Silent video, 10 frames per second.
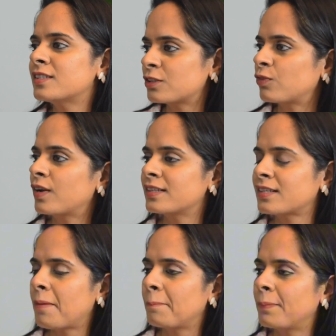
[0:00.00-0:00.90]
just for
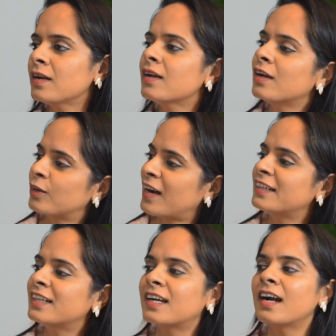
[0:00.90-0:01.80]
example,
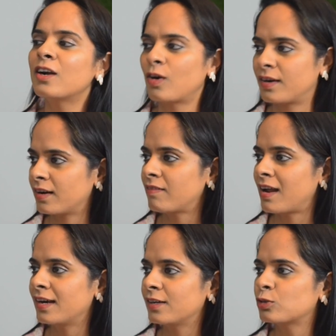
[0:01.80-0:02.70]
credit card not required.